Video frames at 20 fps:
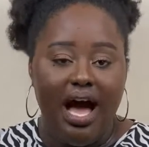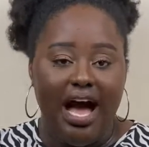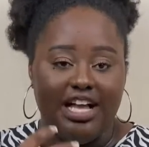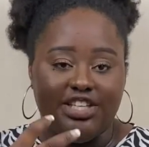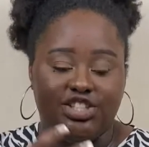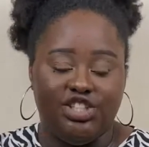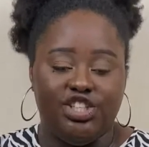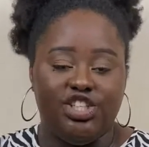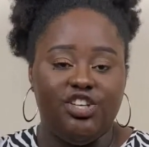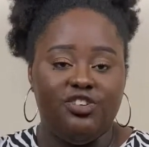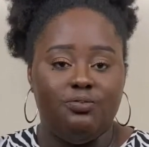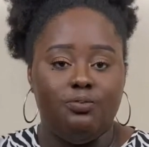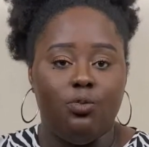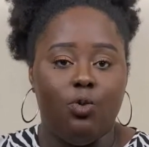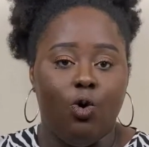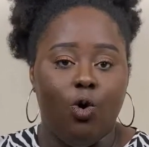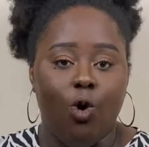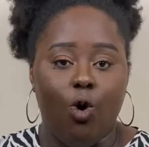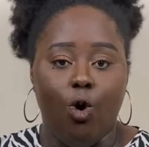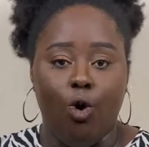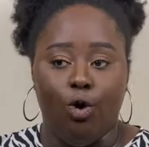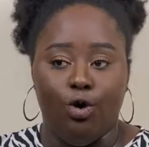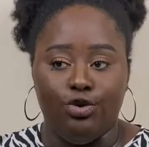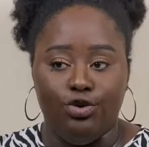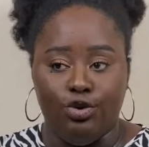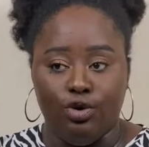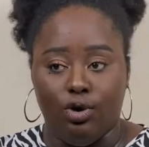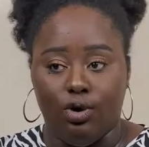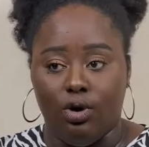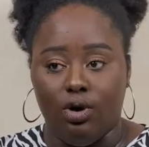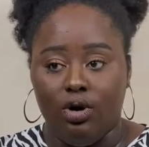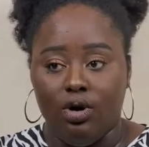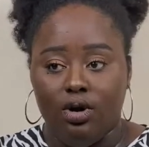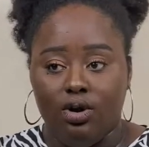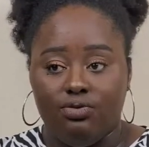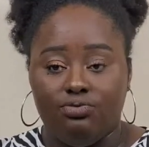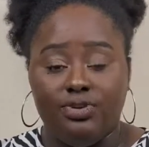achieve more, or your